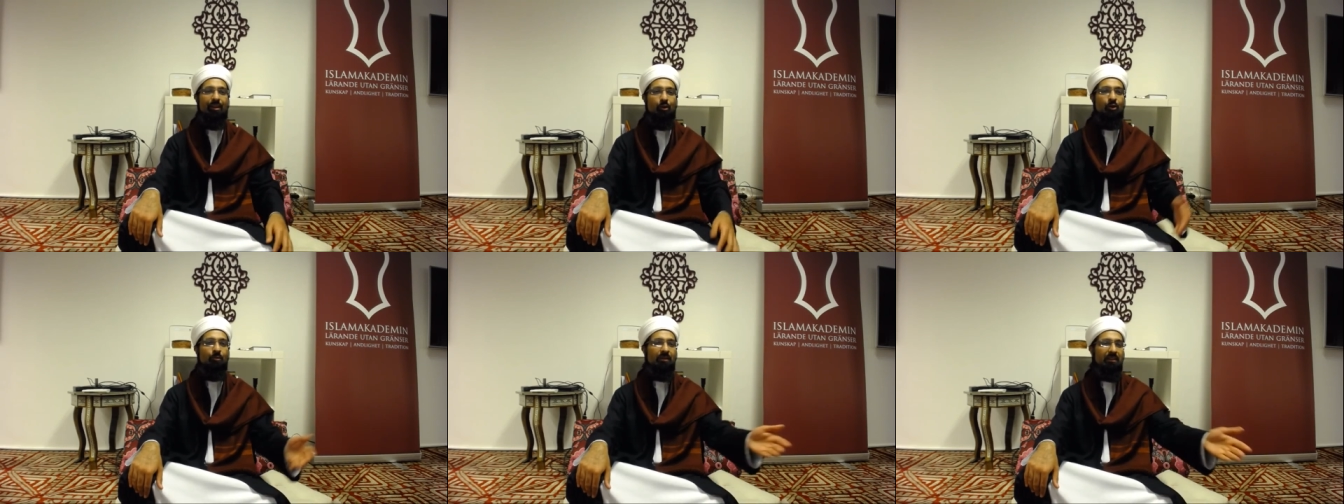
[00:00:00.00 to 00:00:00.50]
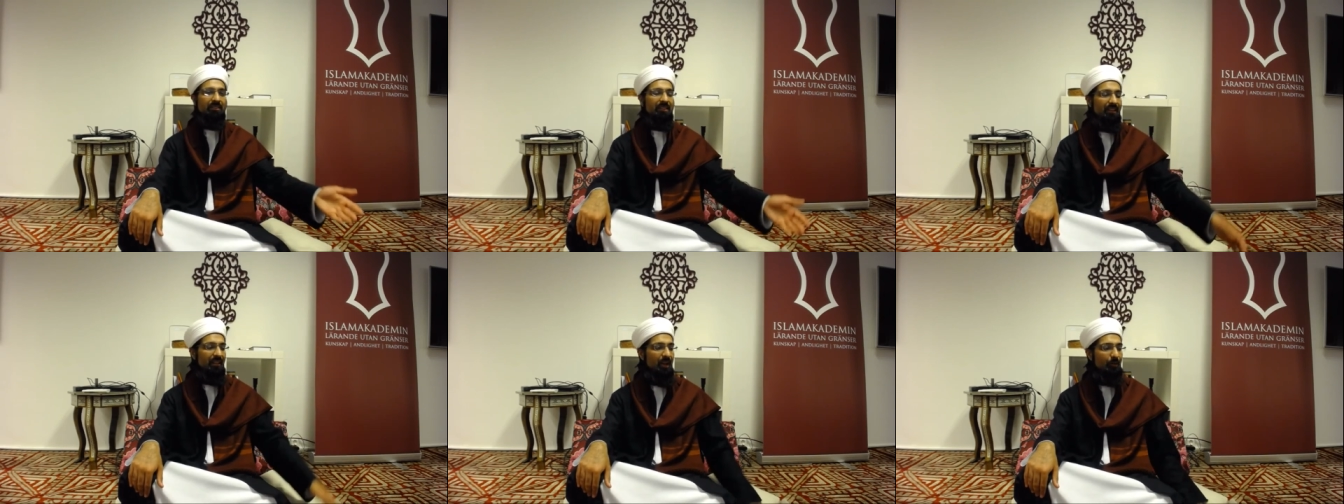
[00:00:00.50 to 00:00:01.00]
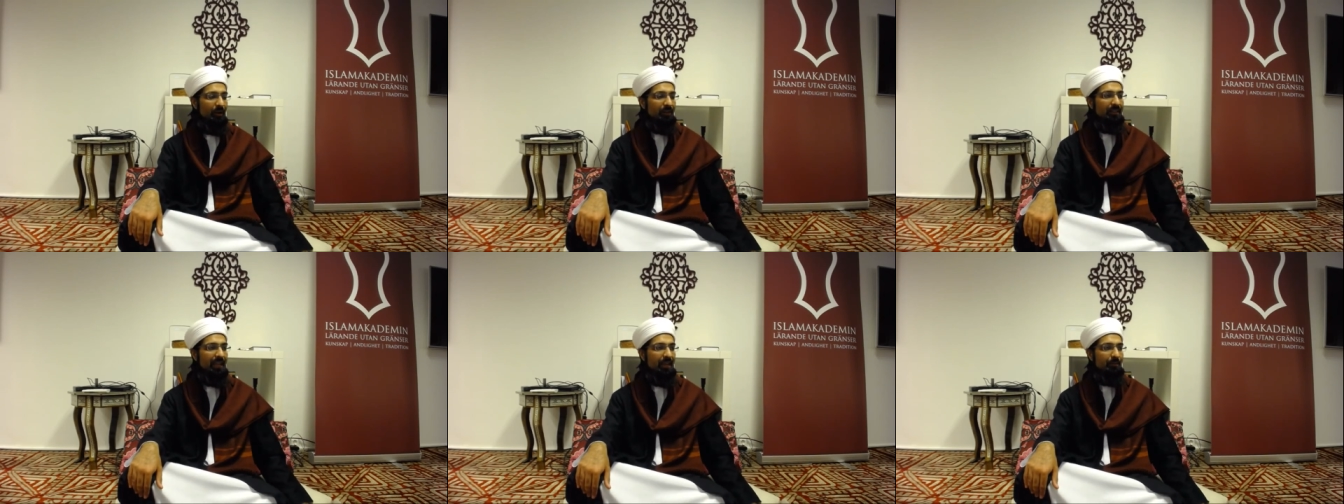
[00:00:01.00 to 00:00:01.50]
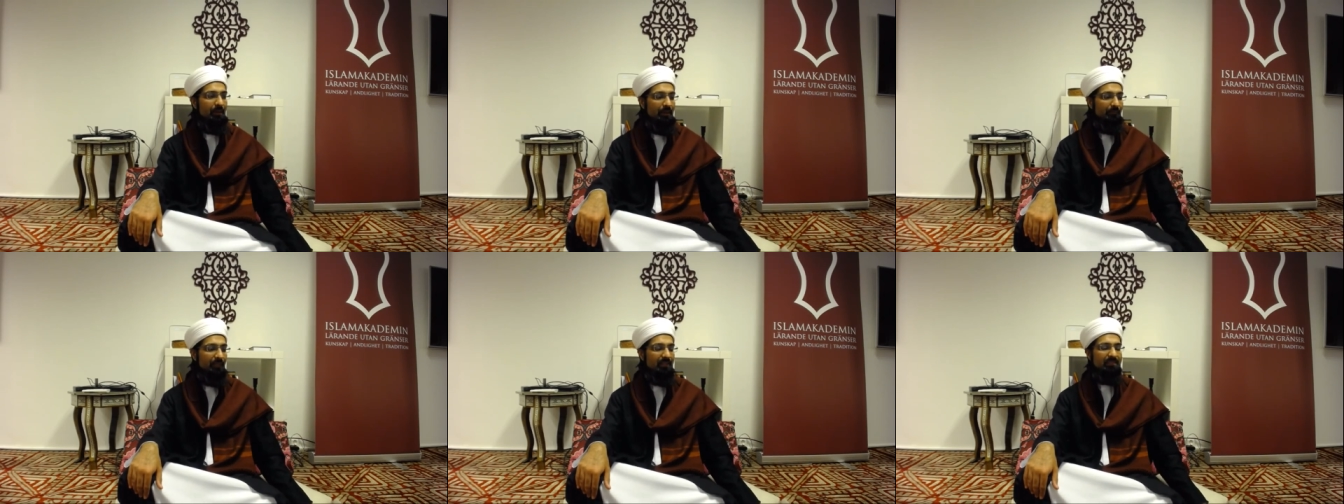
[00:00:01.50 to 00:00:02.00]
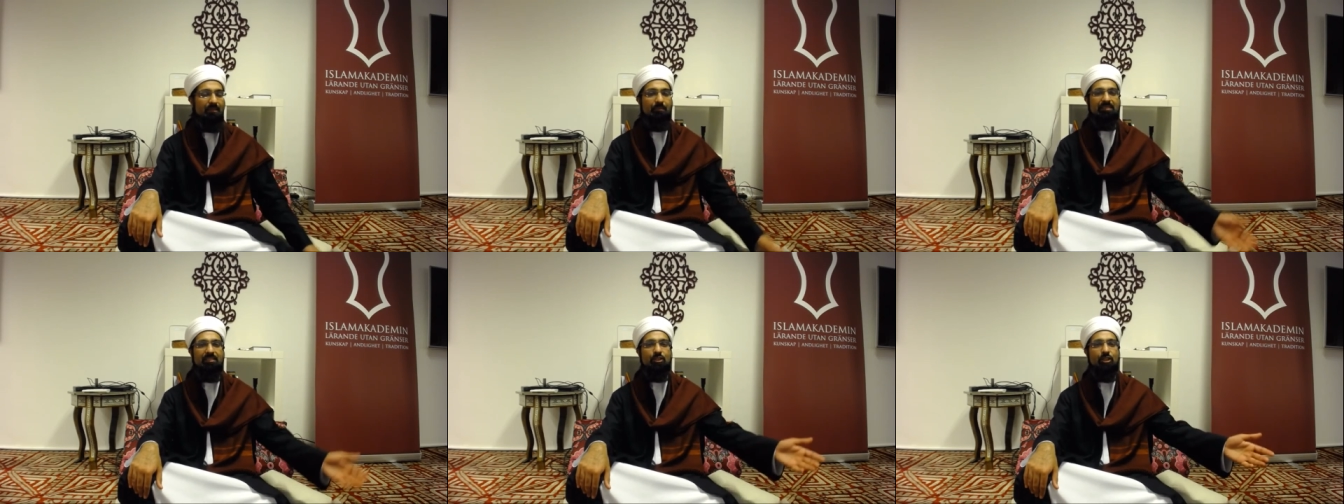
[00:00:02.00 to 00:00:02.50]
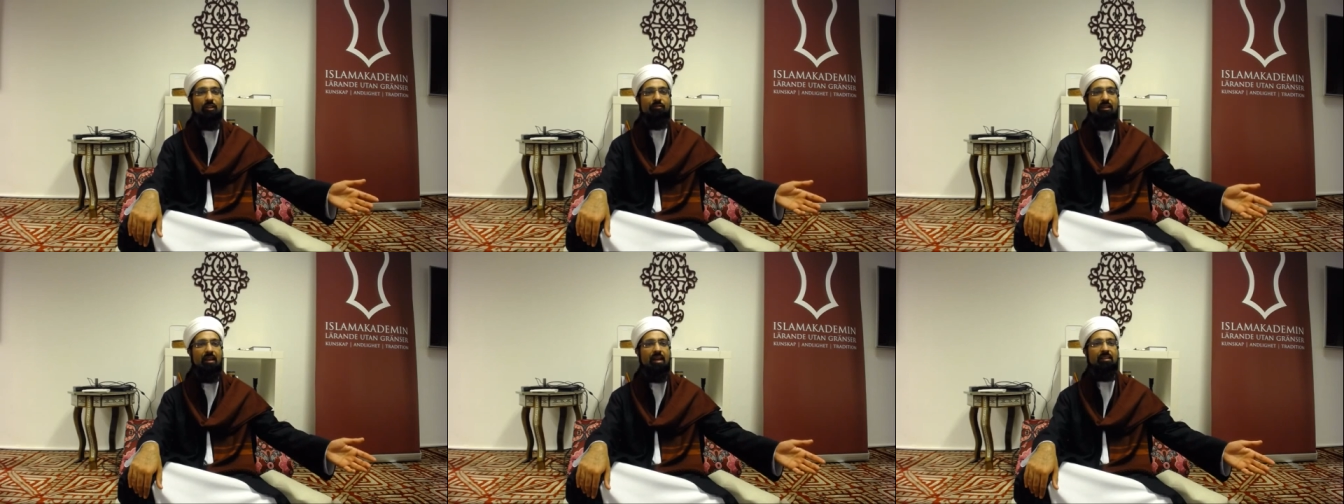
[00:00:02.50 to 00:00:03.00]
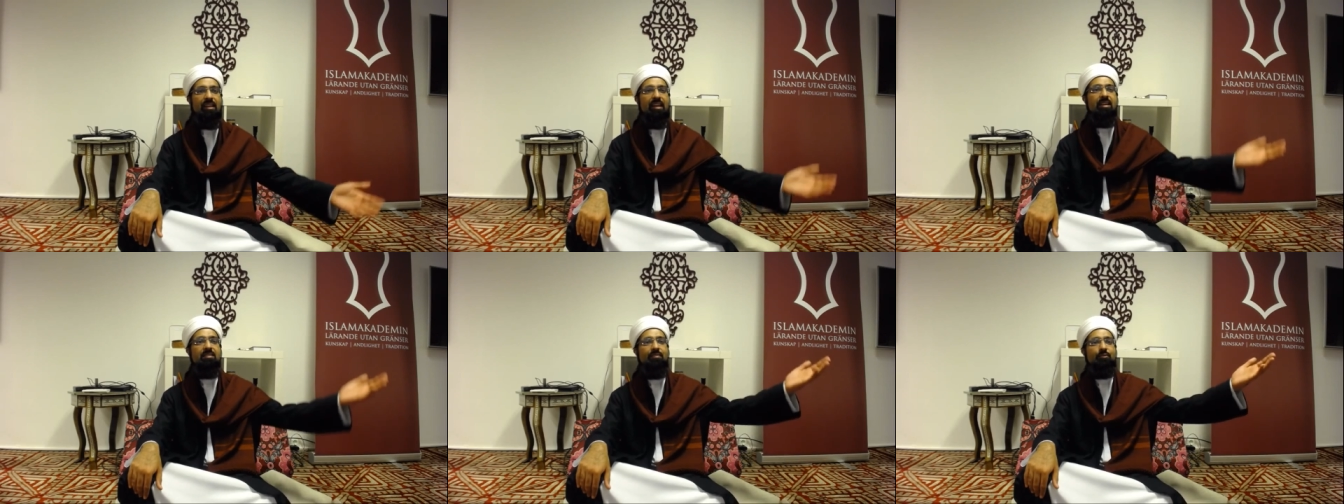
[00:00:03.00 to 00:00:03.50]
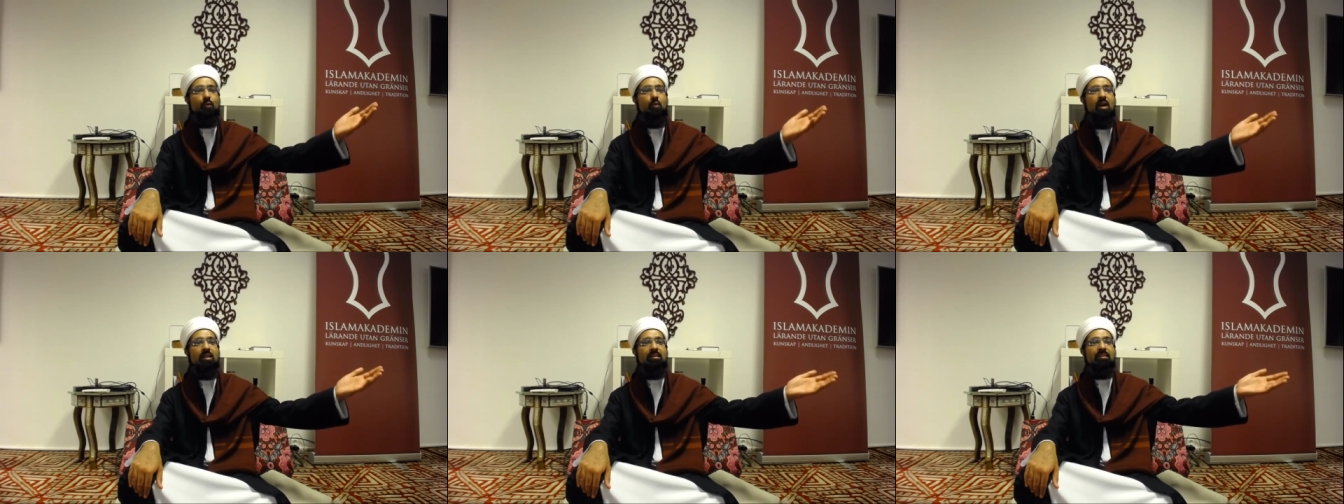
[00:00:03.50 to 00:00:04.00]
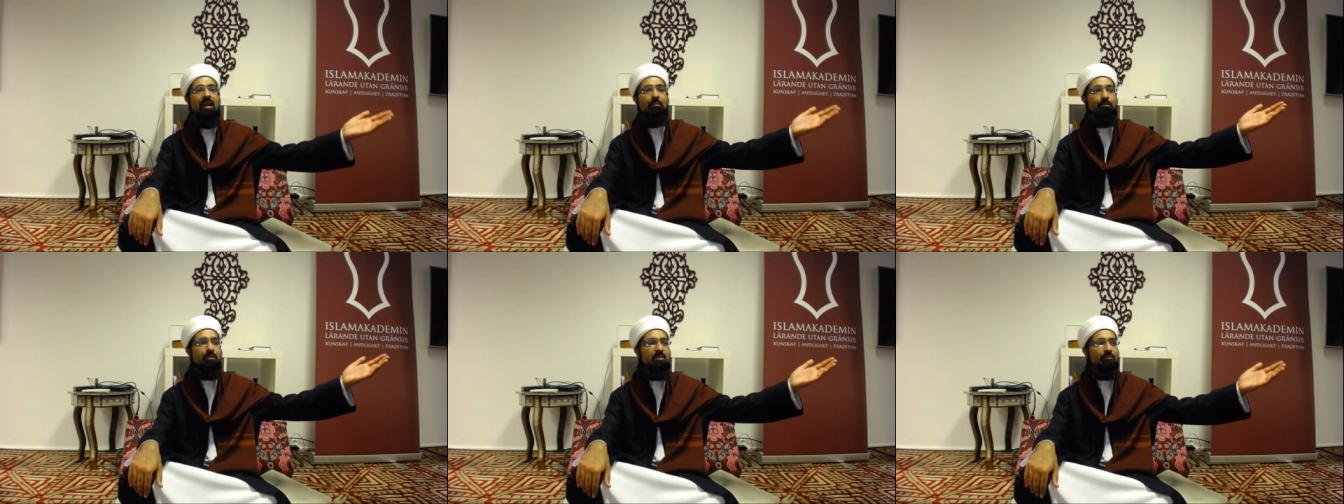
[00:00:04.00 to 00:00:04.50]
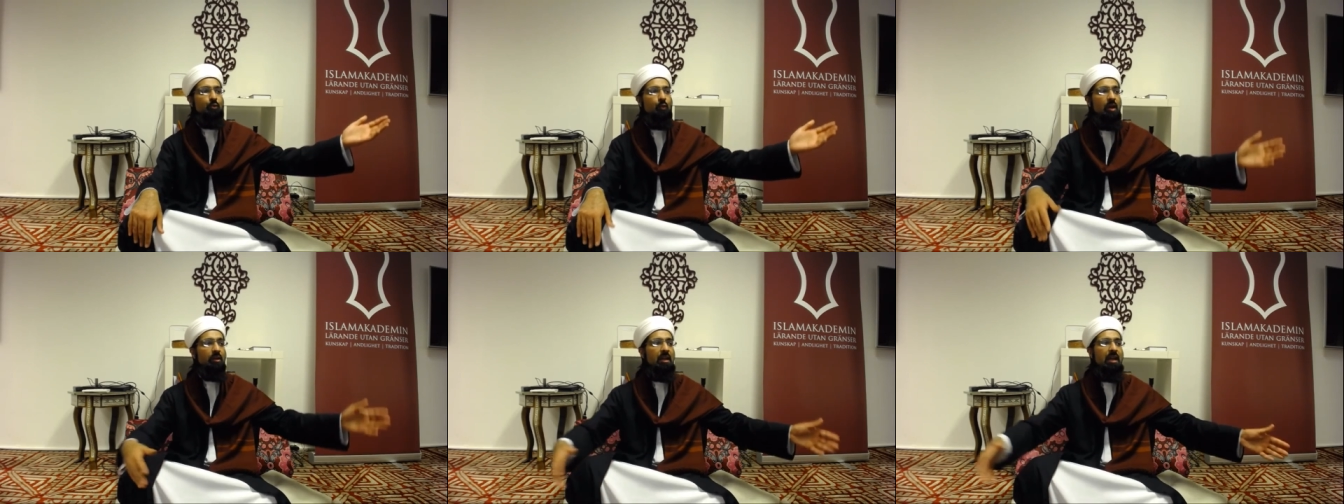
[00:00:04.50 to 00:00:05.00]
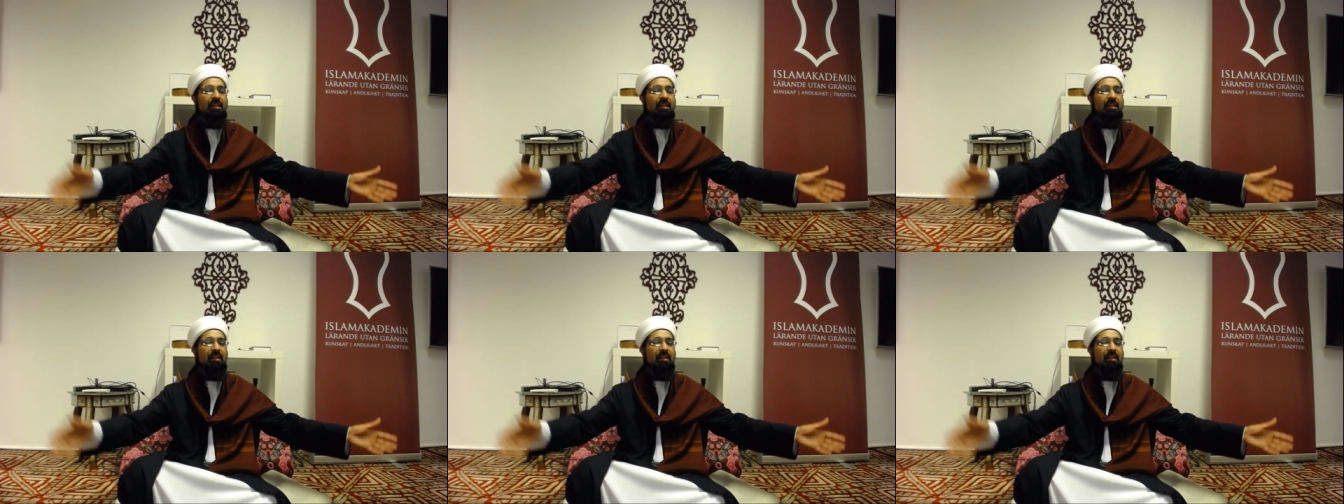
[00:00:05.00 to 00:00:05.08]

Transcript: Umar radiallahu anhu came and said, Messenger of Allah, the kings of the world and the emperors of the world,